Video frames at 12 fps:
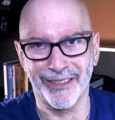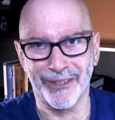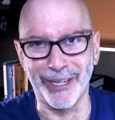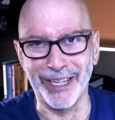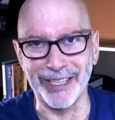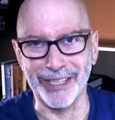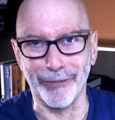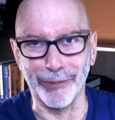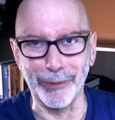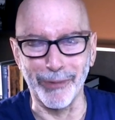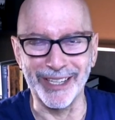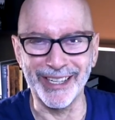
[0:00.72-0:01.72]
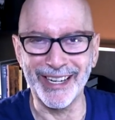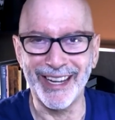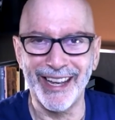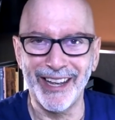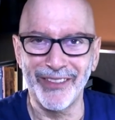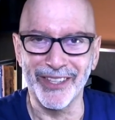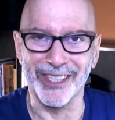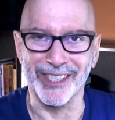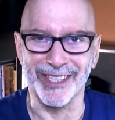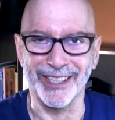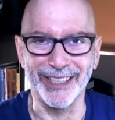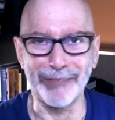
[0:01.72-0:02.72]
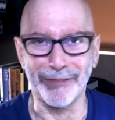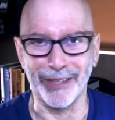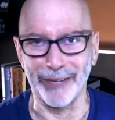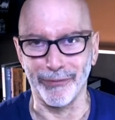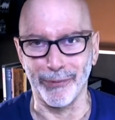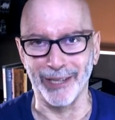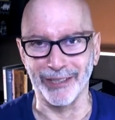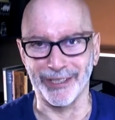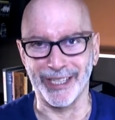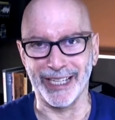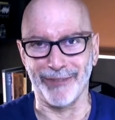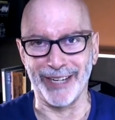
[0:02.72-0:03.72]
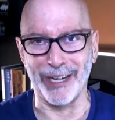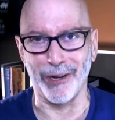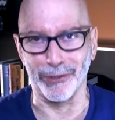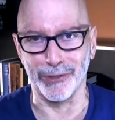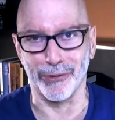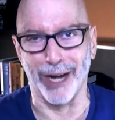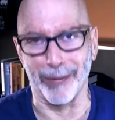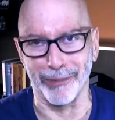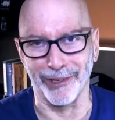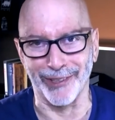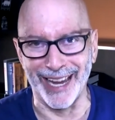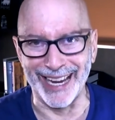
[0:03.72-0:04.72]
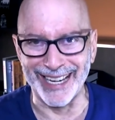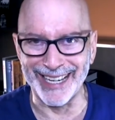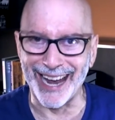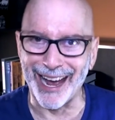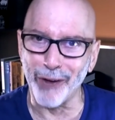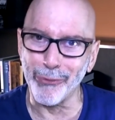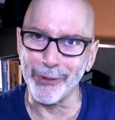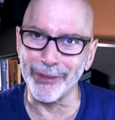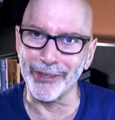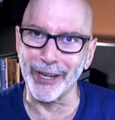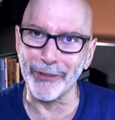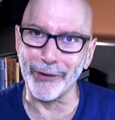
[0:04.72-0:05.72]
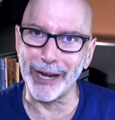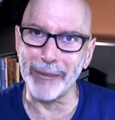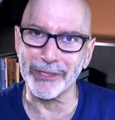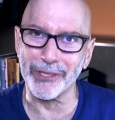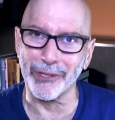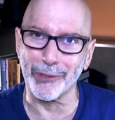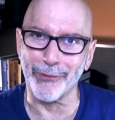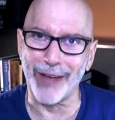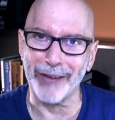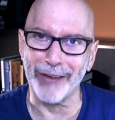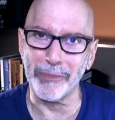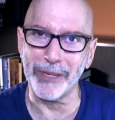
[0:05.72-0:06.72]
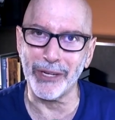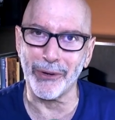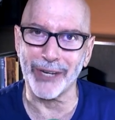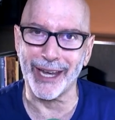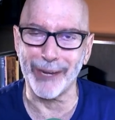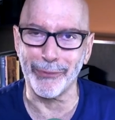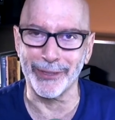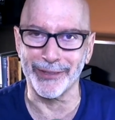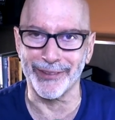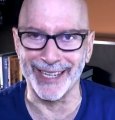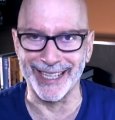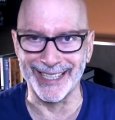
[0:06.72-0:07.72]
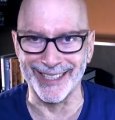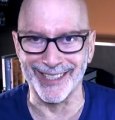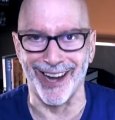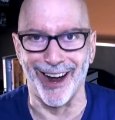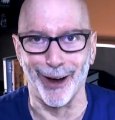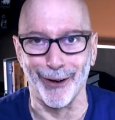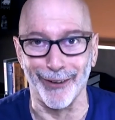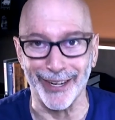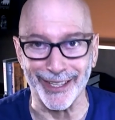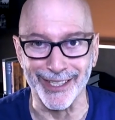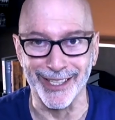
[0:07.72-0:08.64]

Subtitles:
Greetings, everyone. This is Live Life Well TV host Robert Landau with another episode of How to Be Okay When Things Aren't.